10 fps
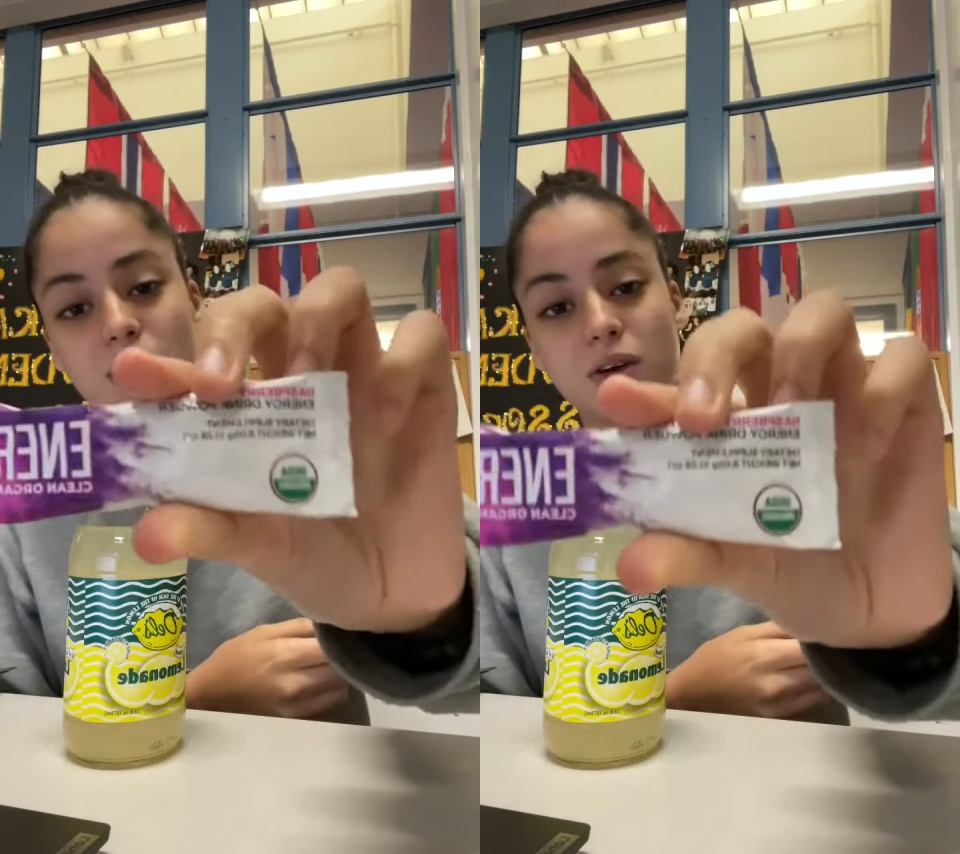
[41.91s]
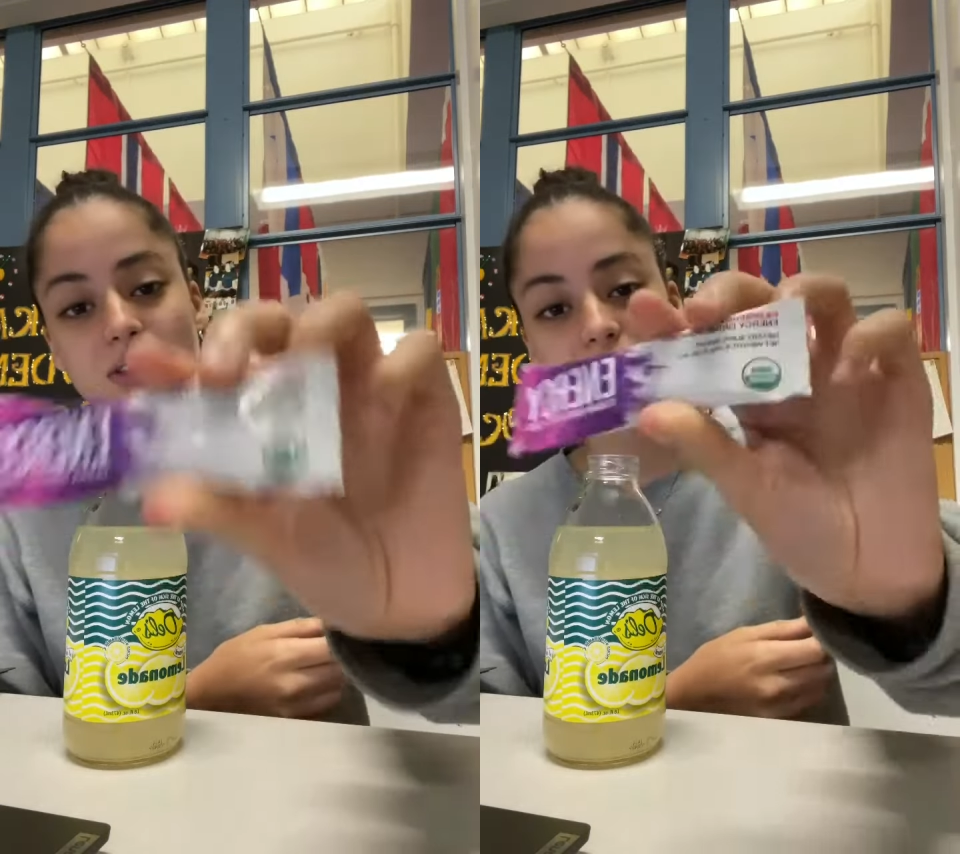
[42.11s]

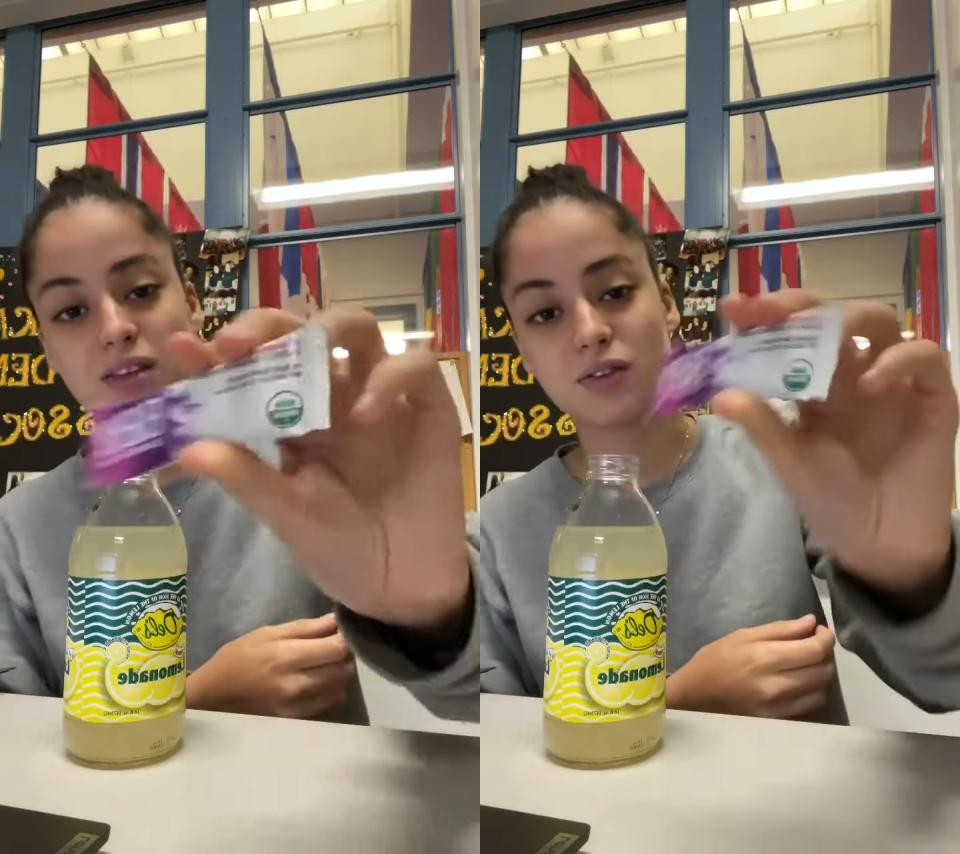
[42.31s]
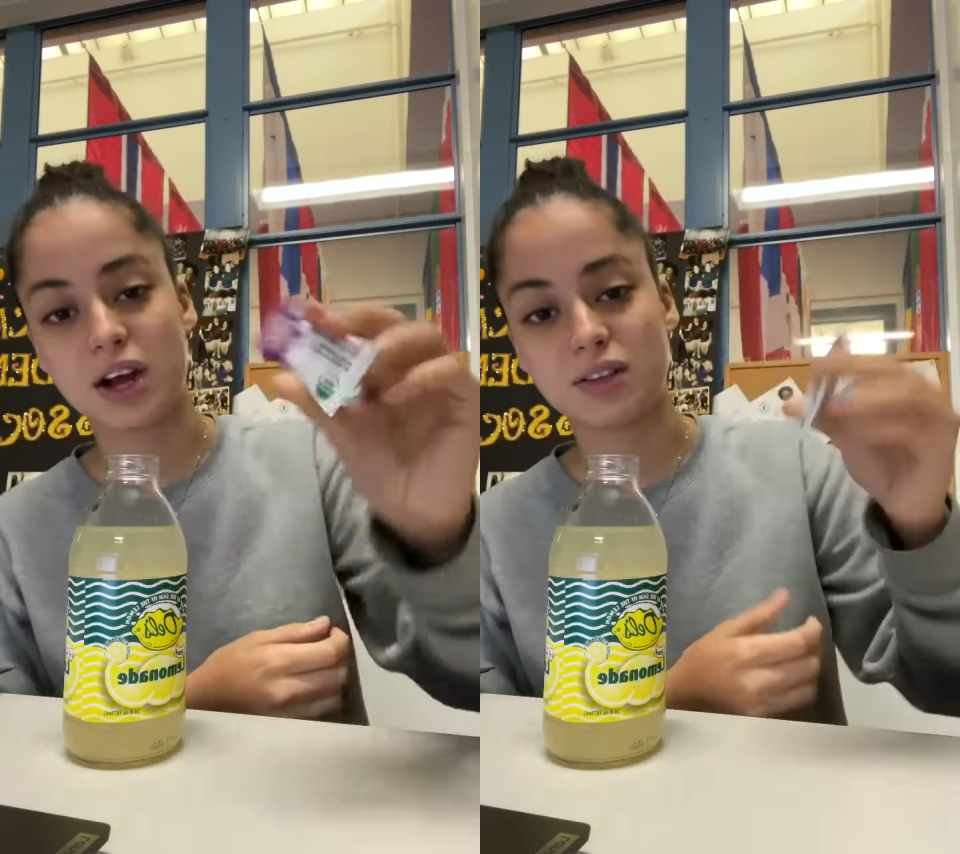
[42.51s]
this is
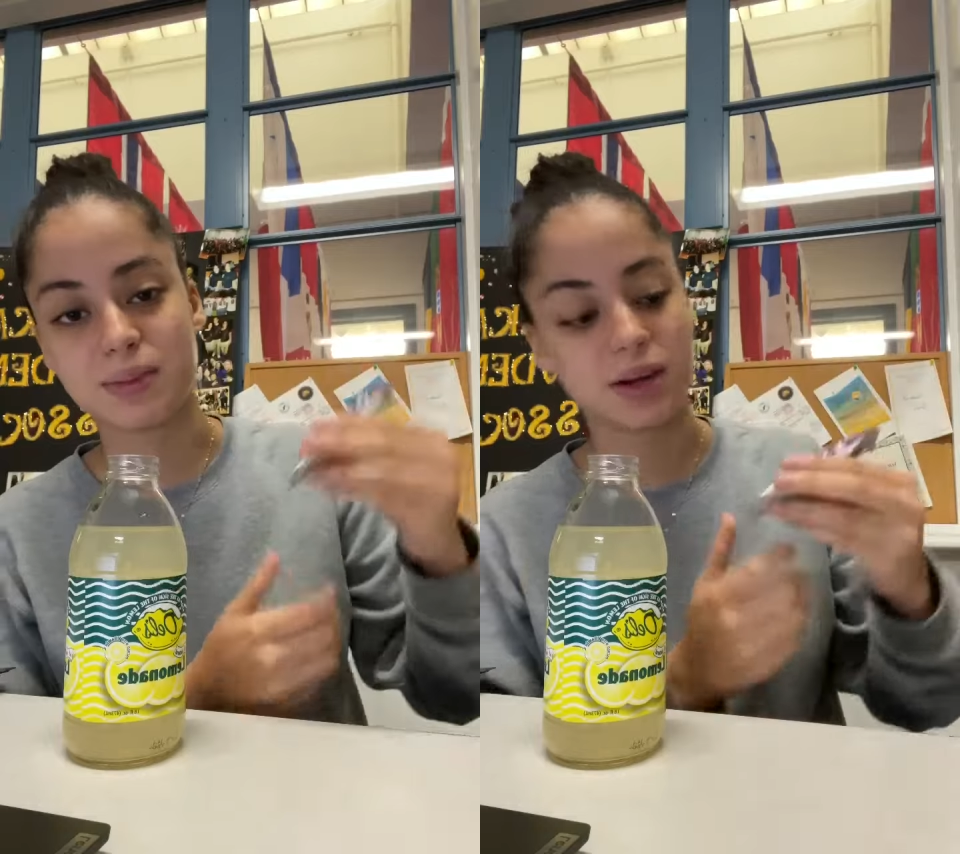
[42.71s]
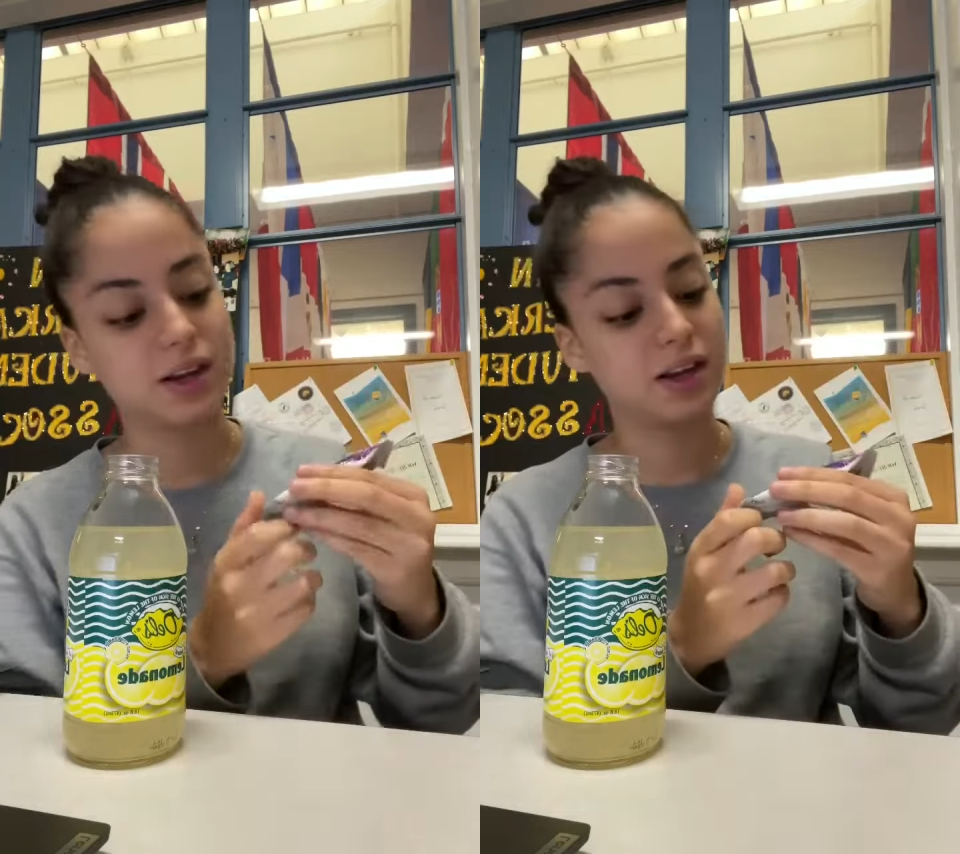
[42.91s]

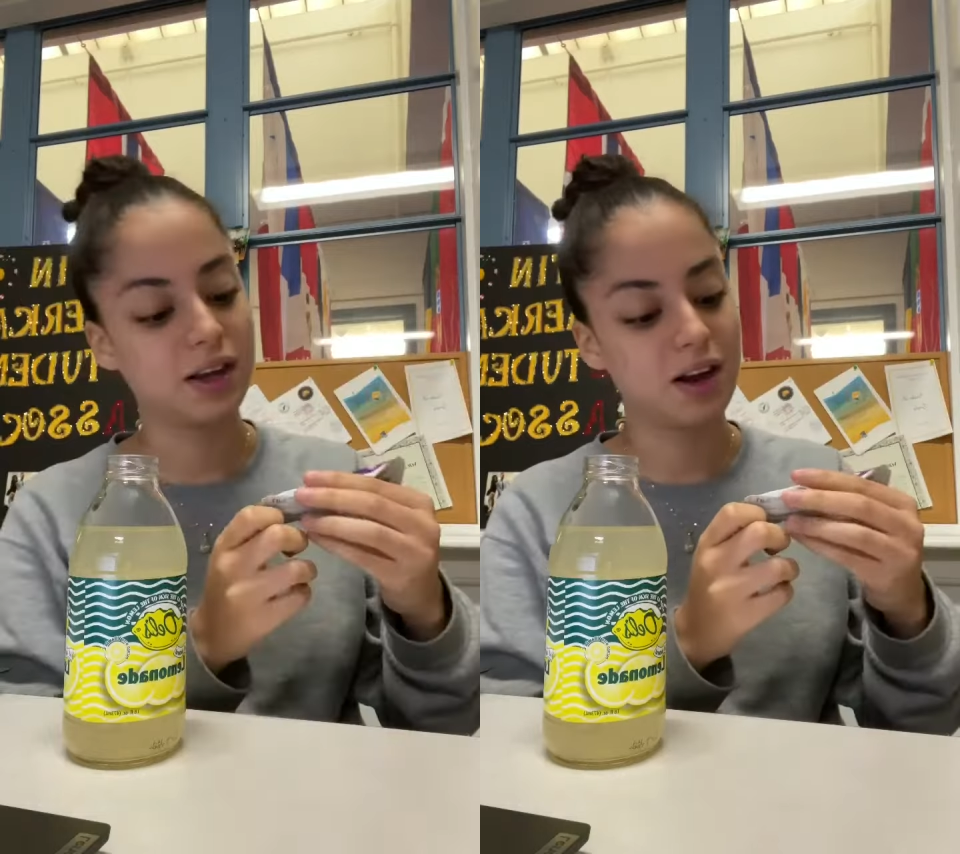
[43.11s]
raspberry